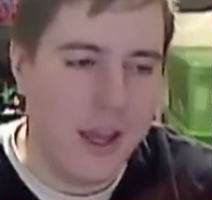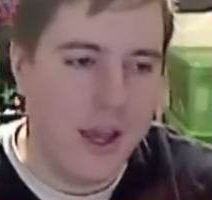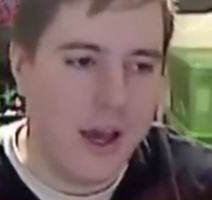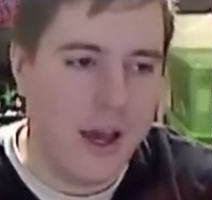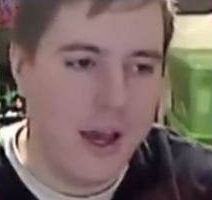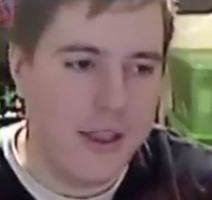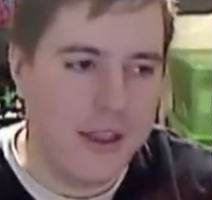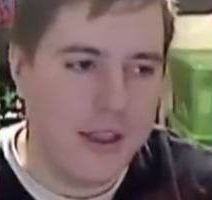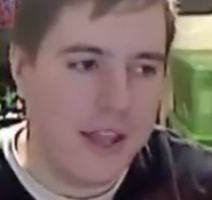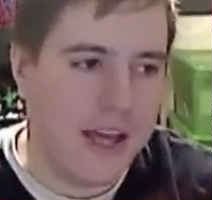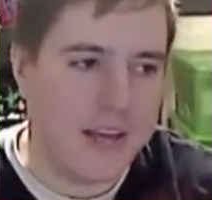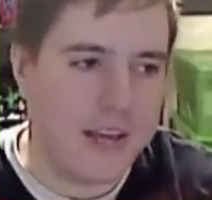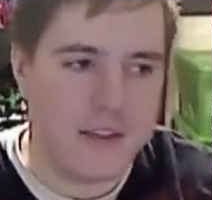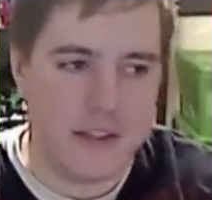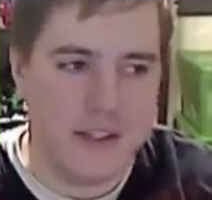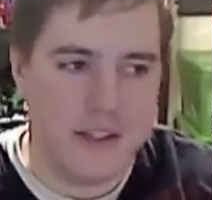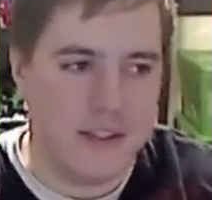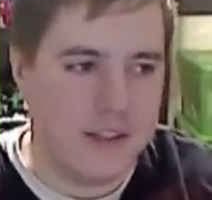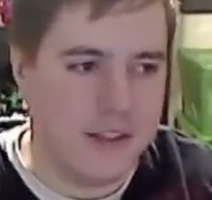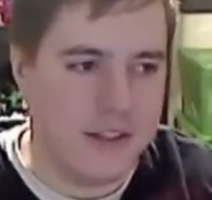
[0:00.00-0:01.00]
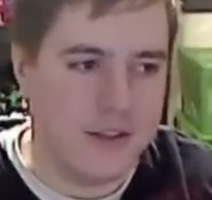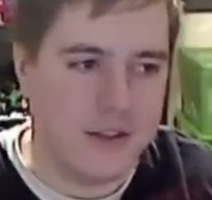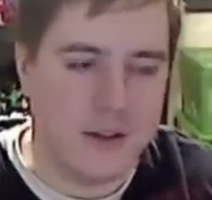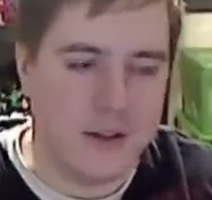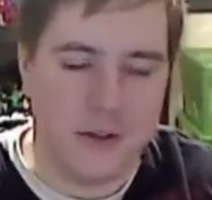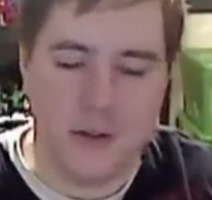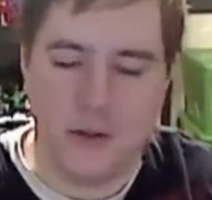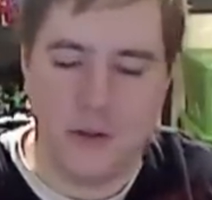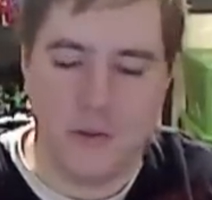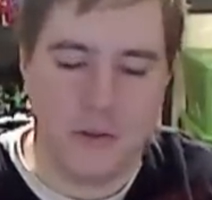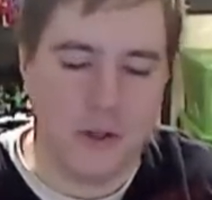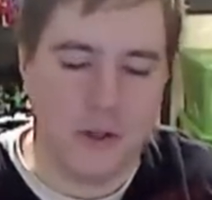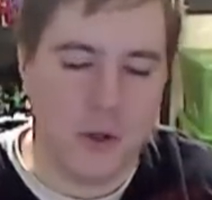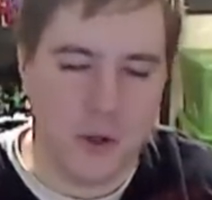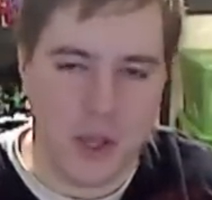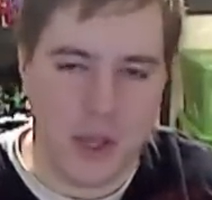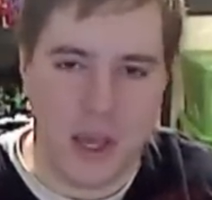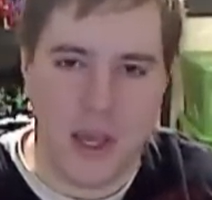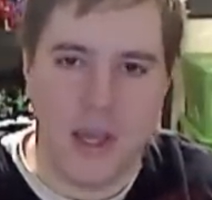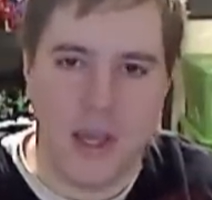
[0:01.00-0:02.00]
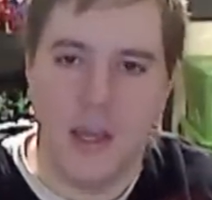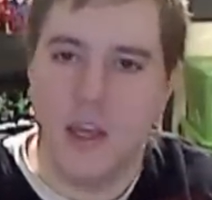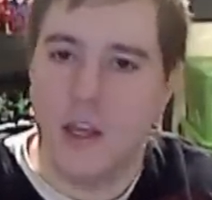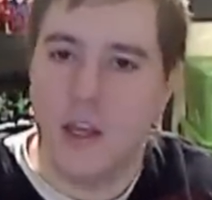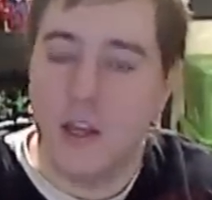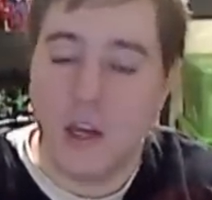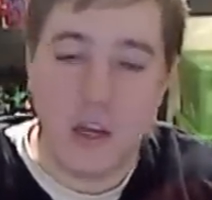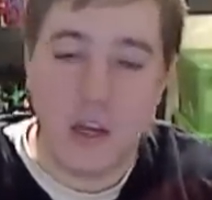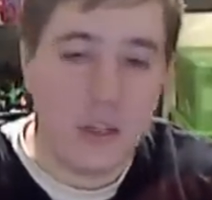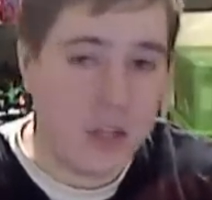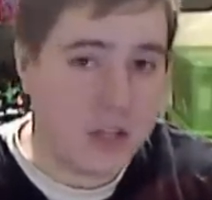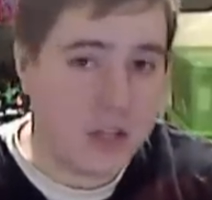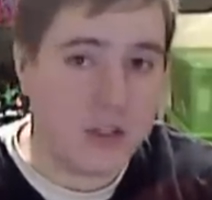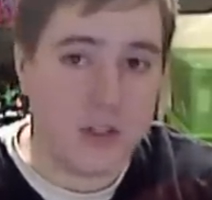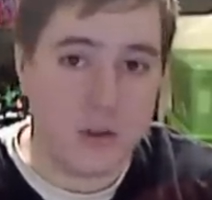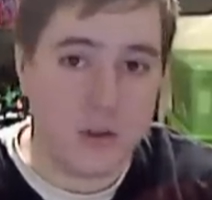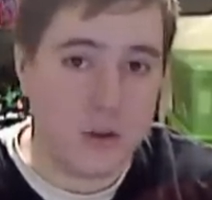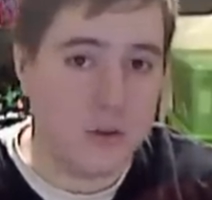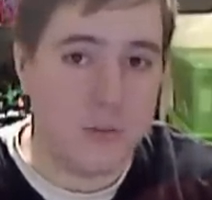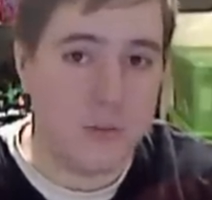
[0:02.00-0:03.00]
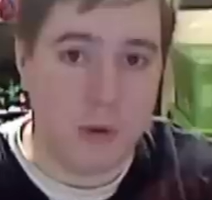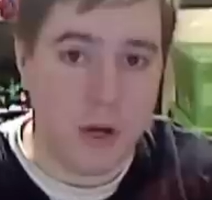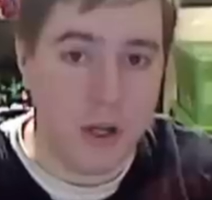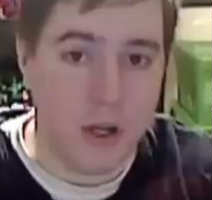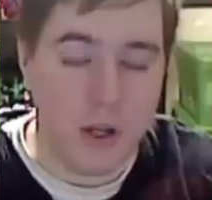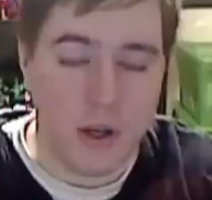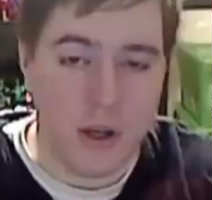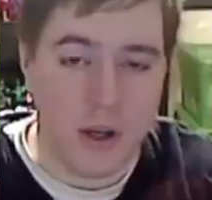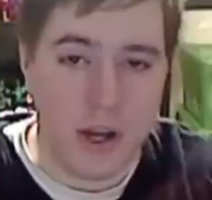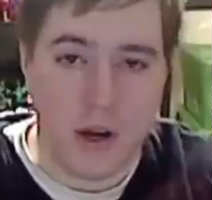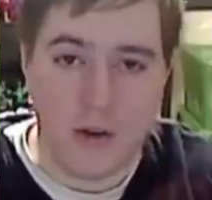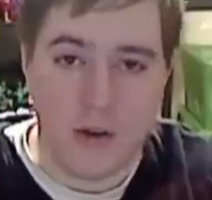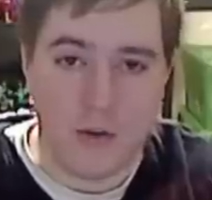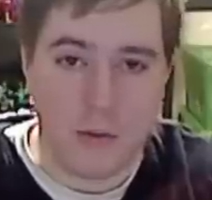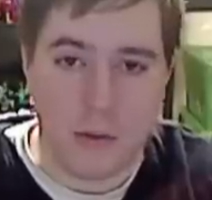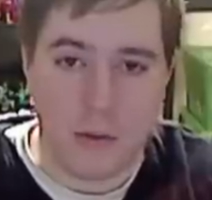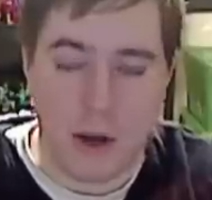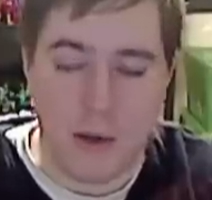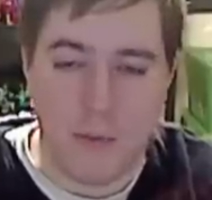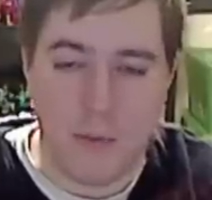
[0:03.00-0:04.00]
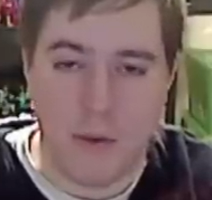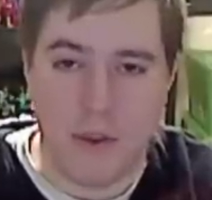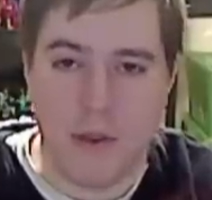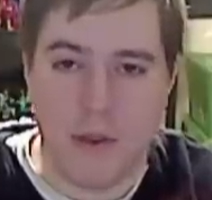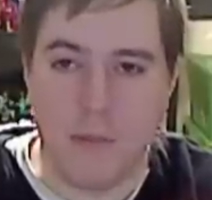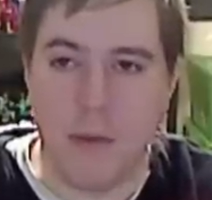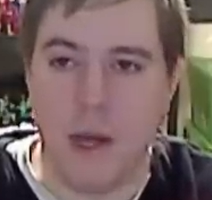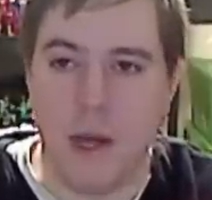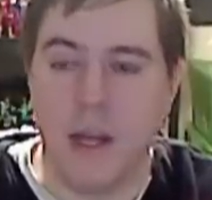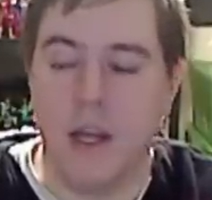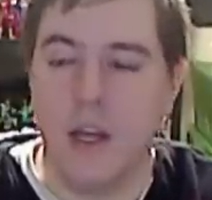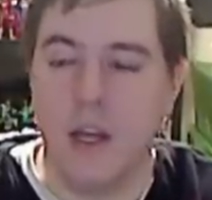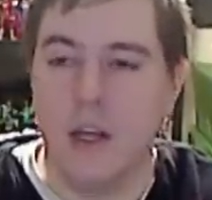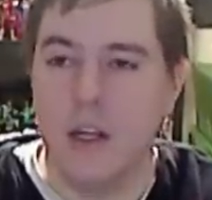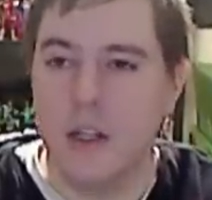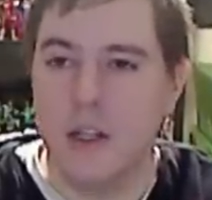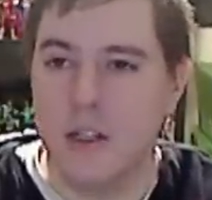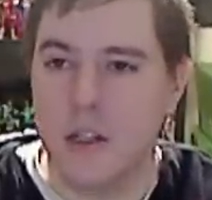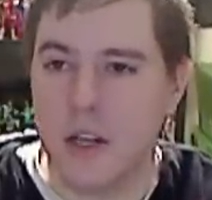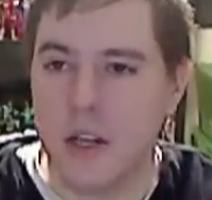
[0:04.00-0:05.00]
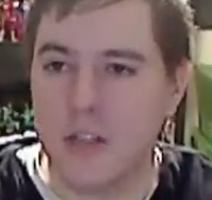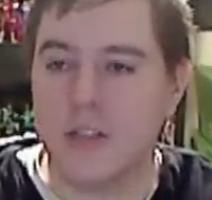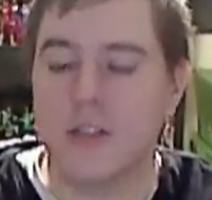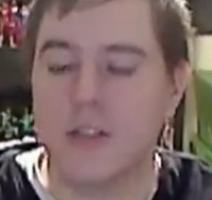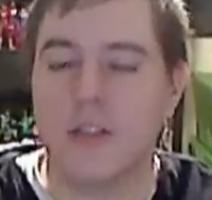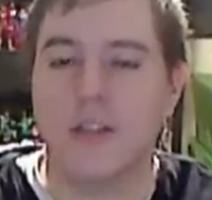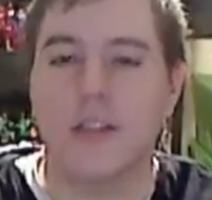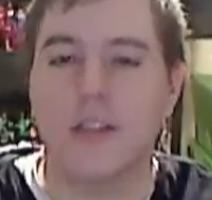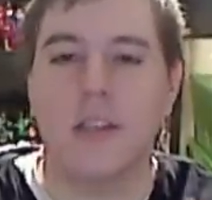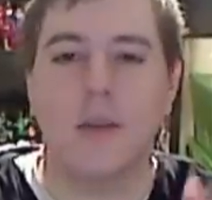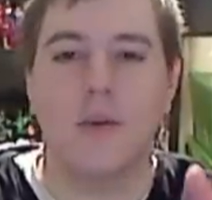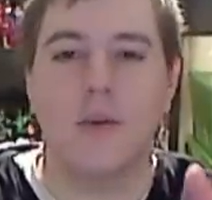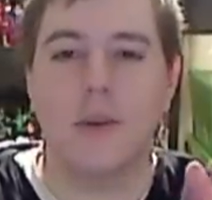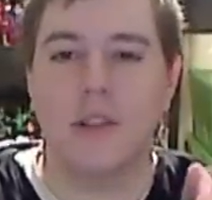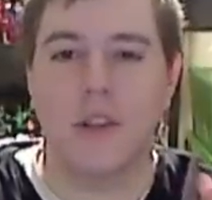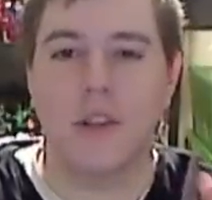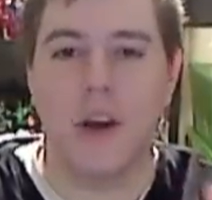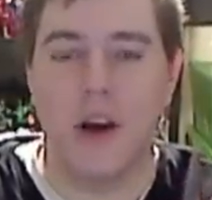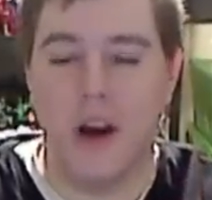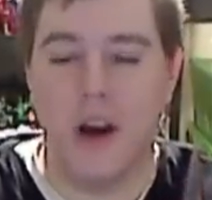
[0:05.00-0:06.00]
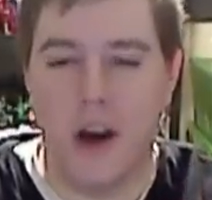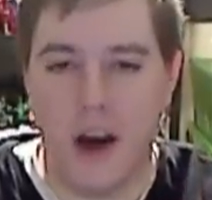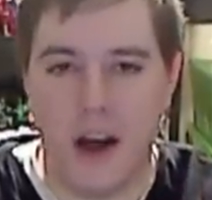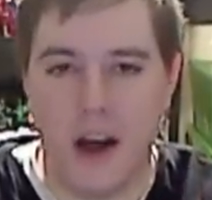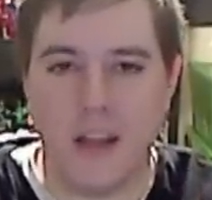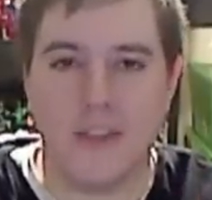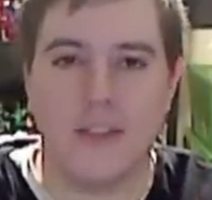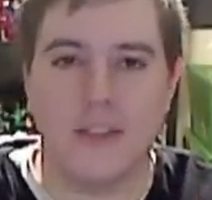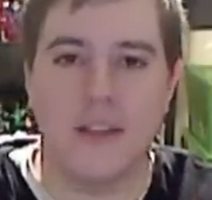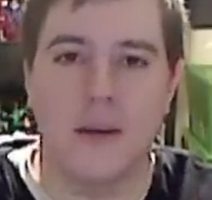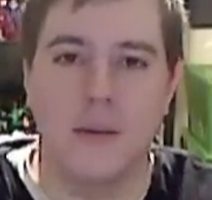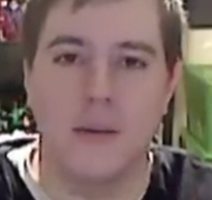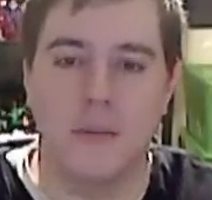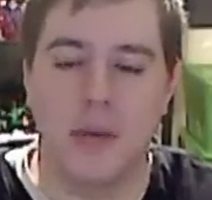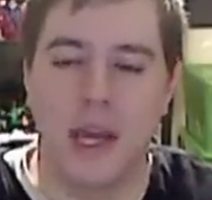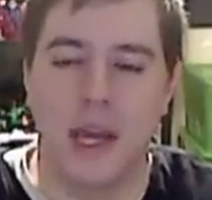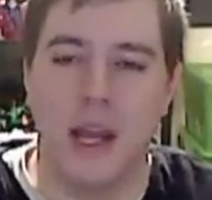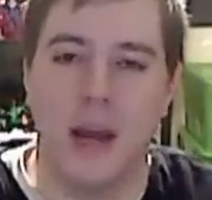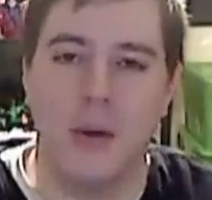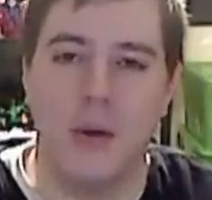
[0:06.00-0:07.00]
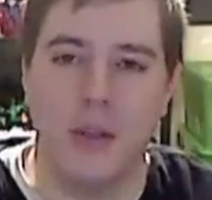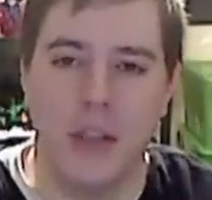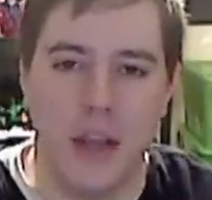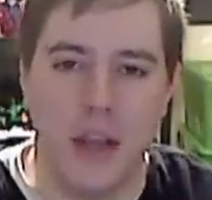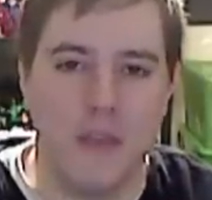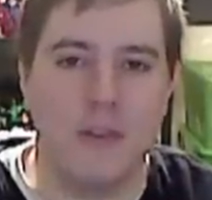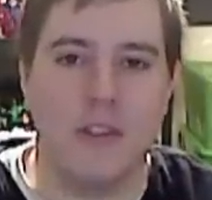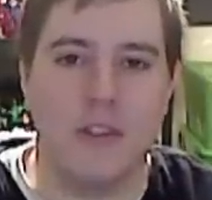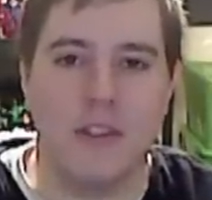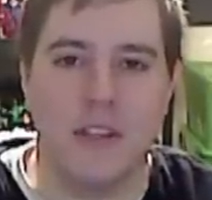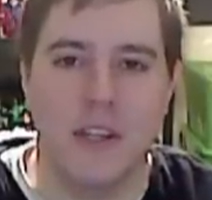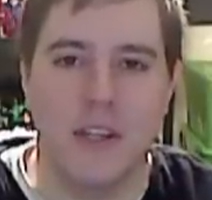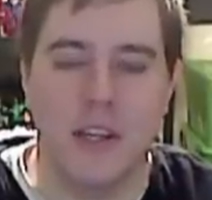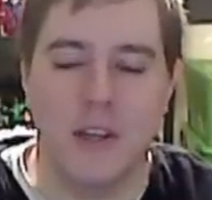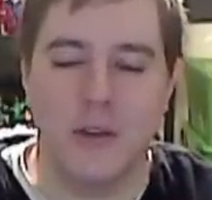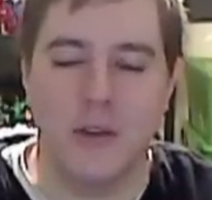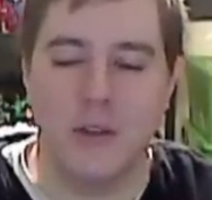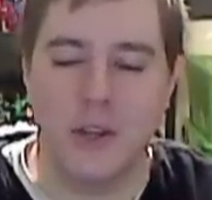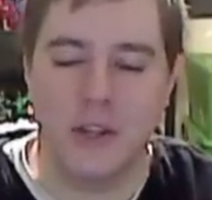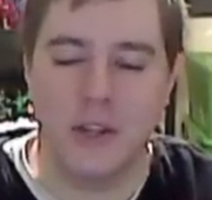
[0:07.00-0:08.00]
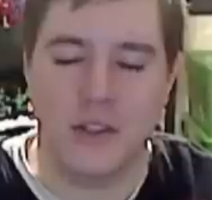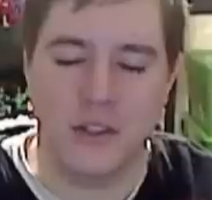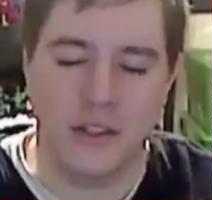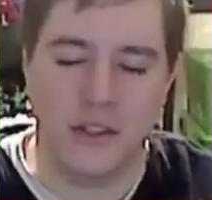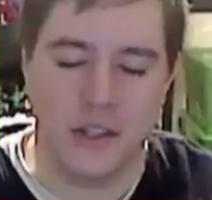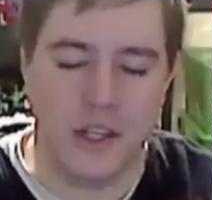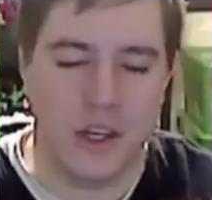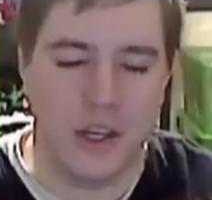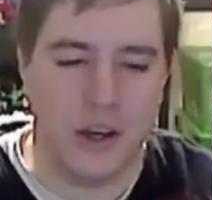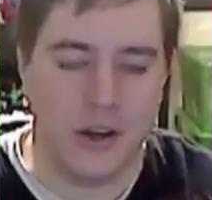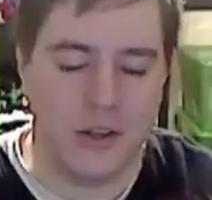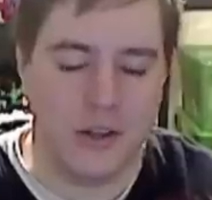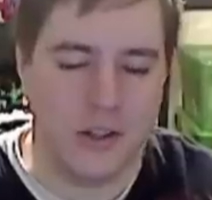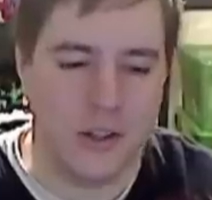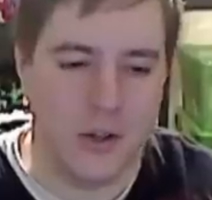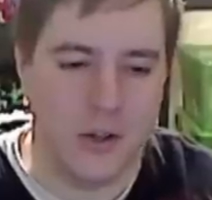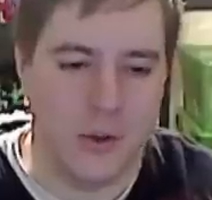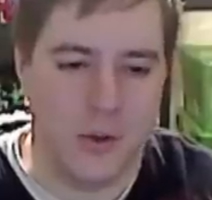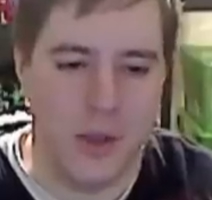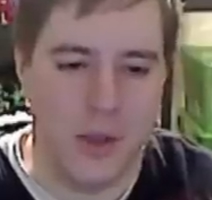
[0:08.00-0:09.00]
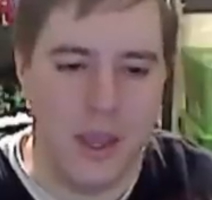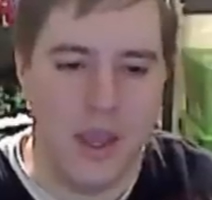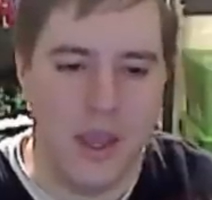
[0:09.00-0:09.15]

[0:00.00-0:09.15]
The last Teen Titans cartoon was okay. Young Justice was pretty good, I don't have a problem with it, but Justice League was awesome, man. I would love to see another Justice League cartoon.